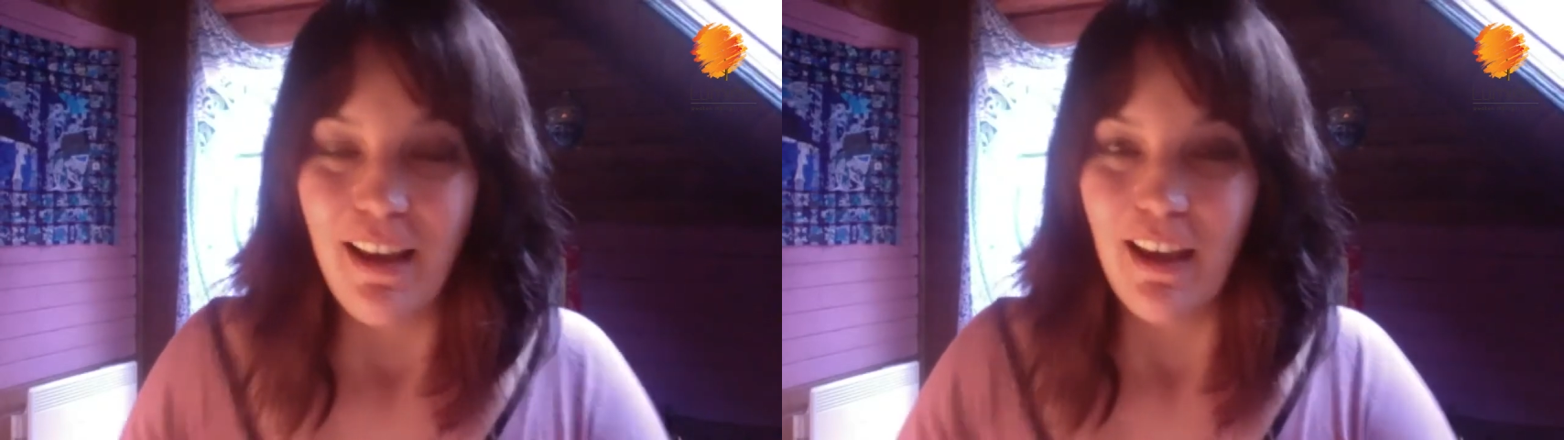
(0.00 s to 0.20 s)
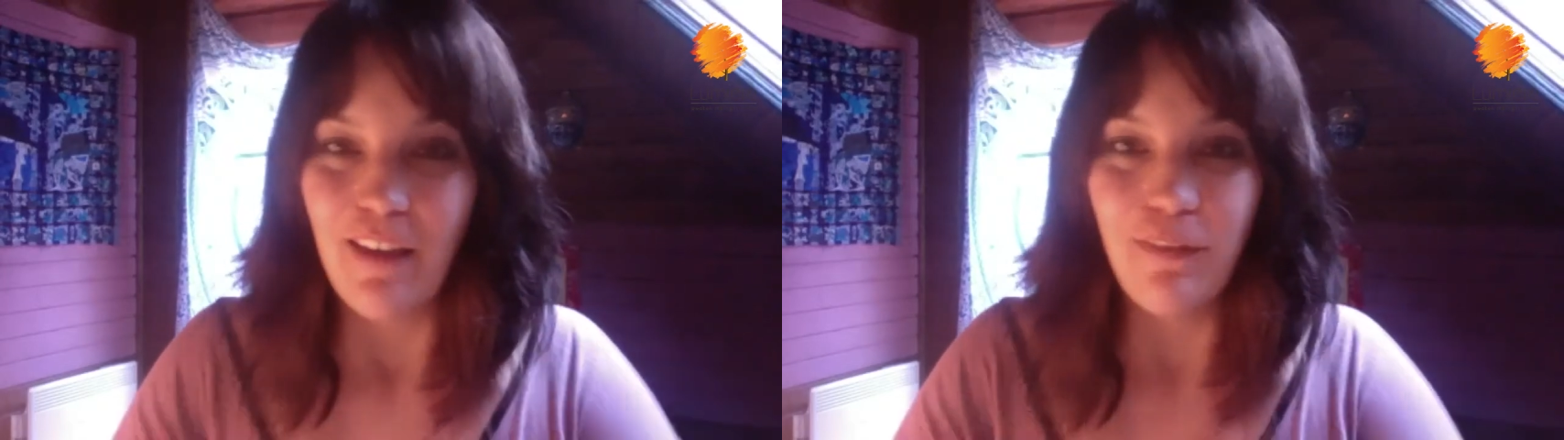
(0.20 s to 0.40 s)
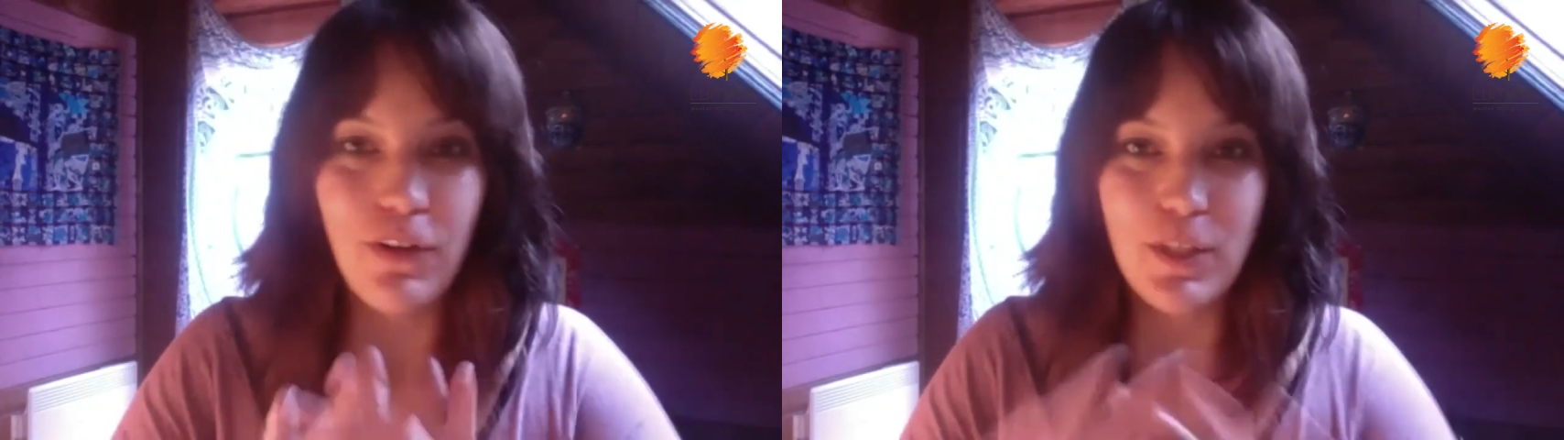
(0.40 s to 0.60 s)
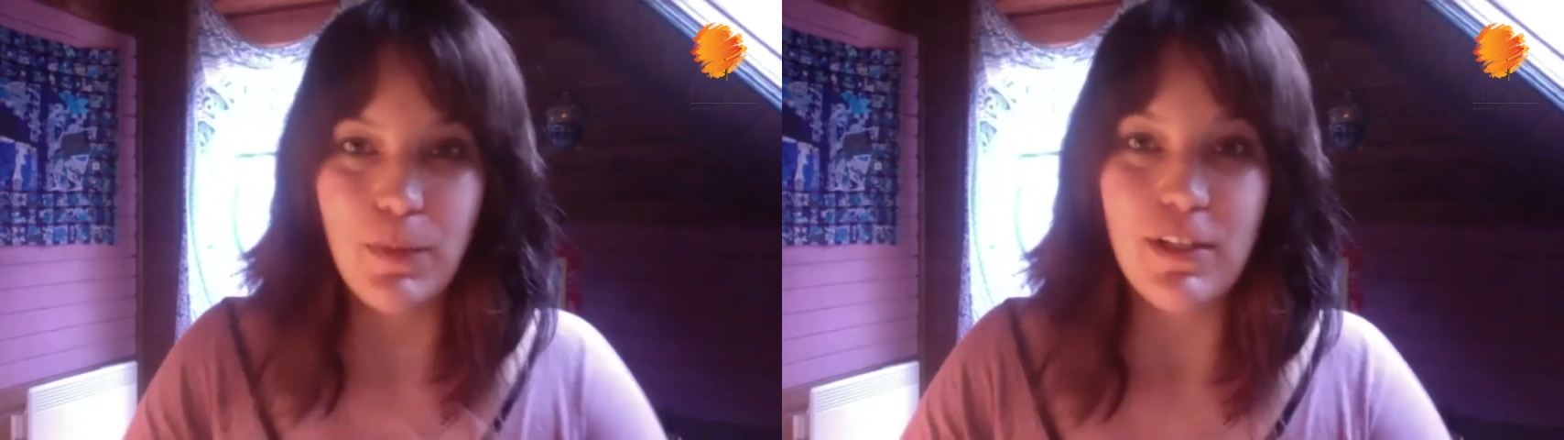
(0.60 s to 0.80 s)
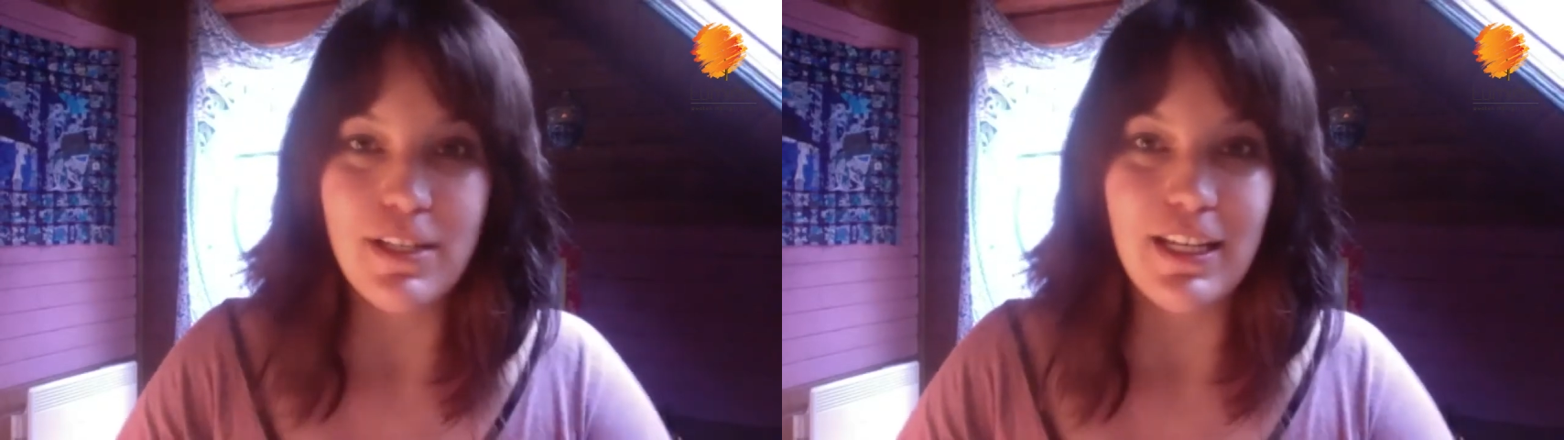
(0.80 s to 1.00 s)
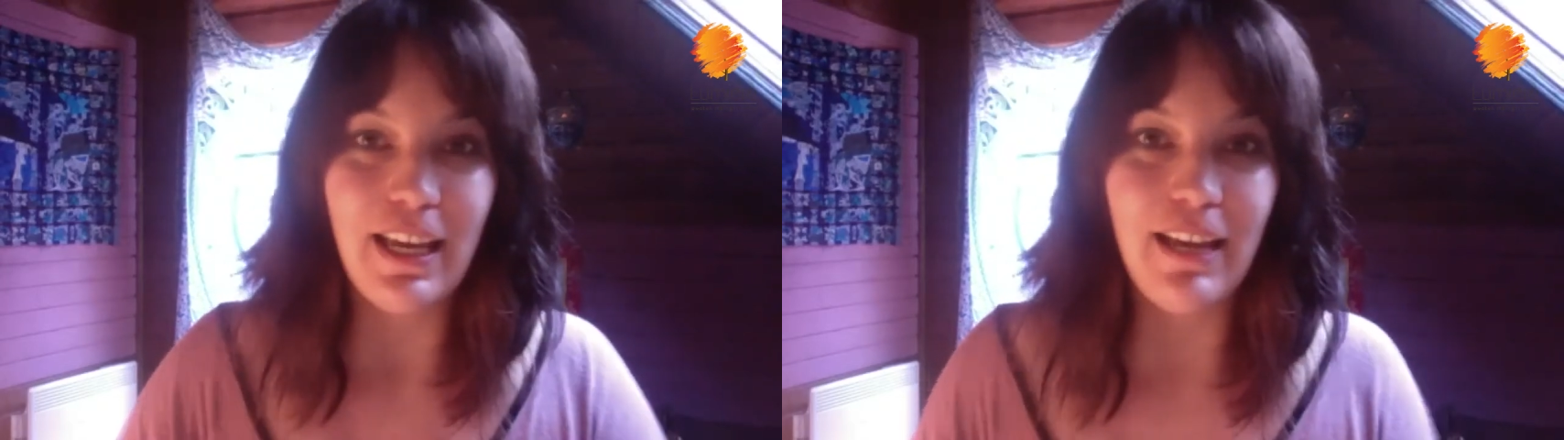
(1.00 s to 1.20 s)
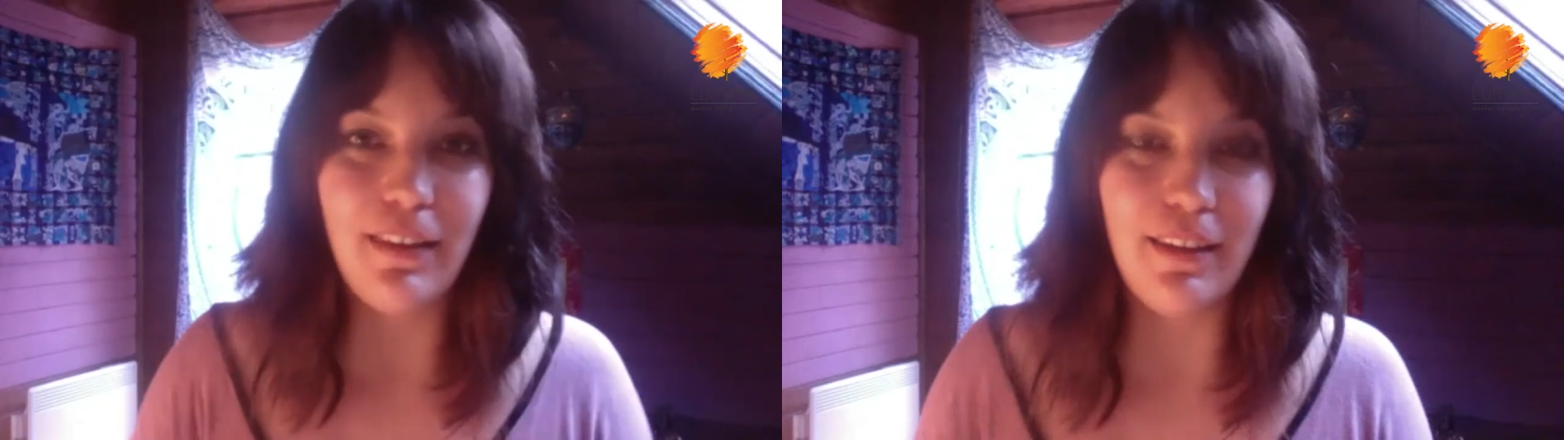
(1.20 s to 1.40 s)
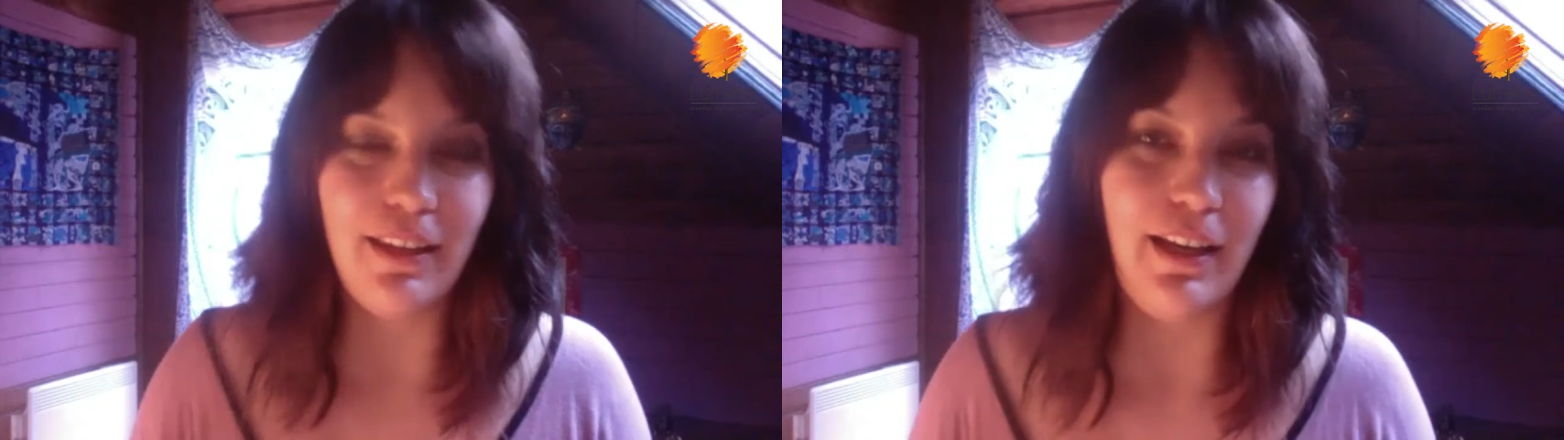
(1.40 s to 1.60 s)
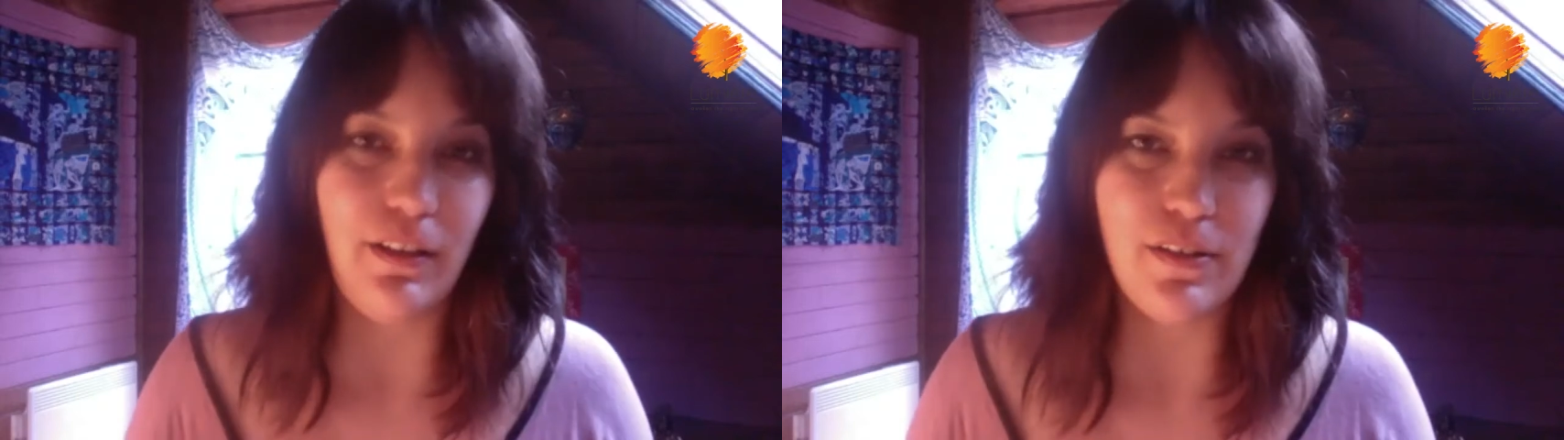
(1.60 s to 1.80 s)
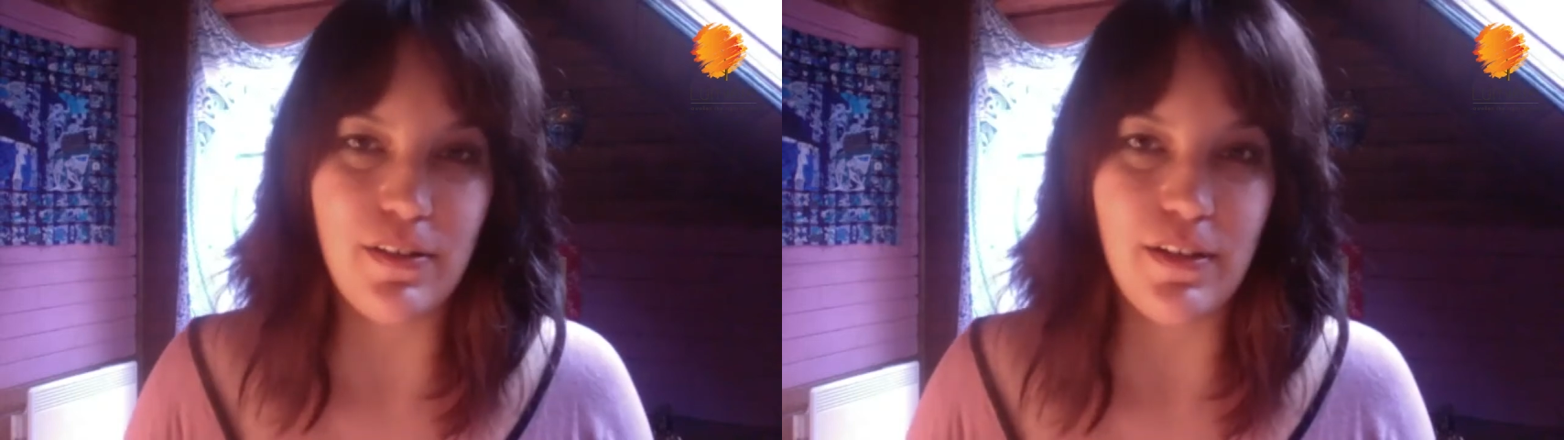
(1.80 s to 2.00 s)
if you're experiencing anything
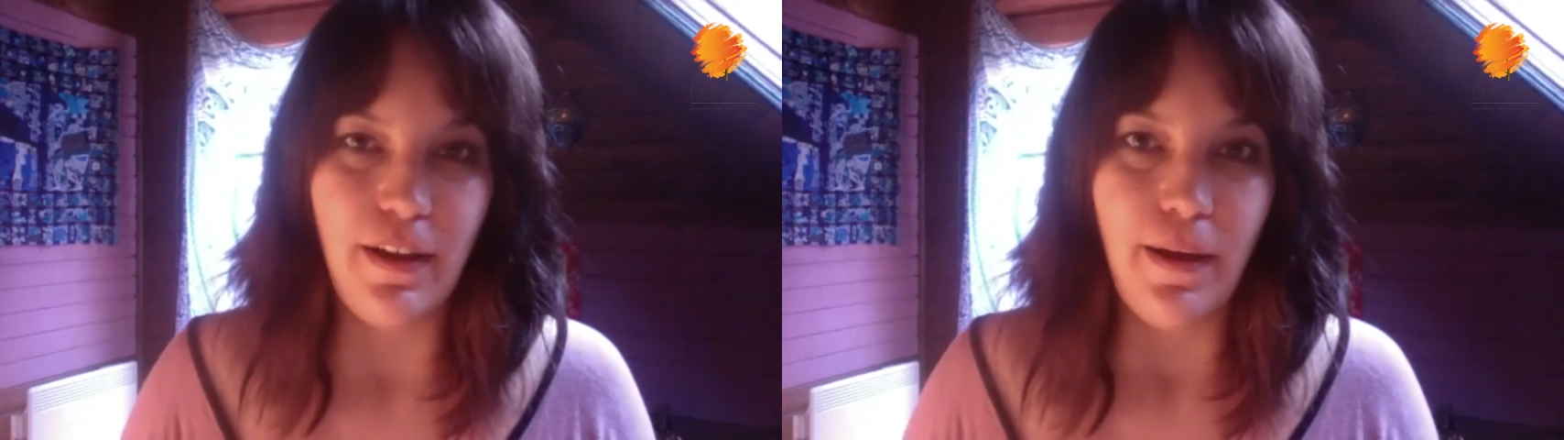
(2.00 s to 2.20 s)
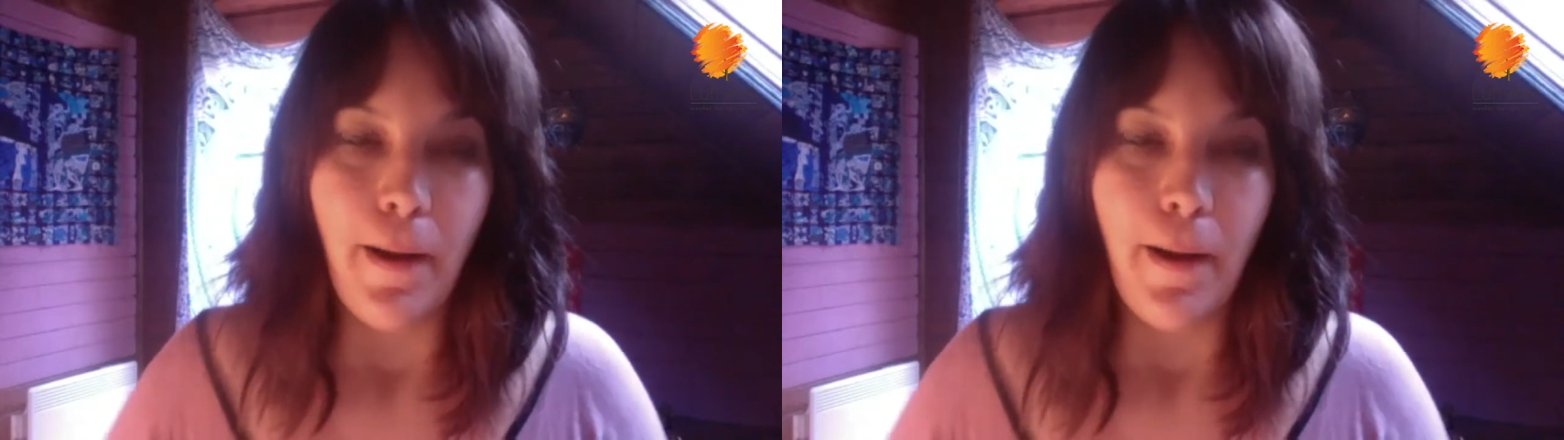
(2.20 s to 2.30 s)
else,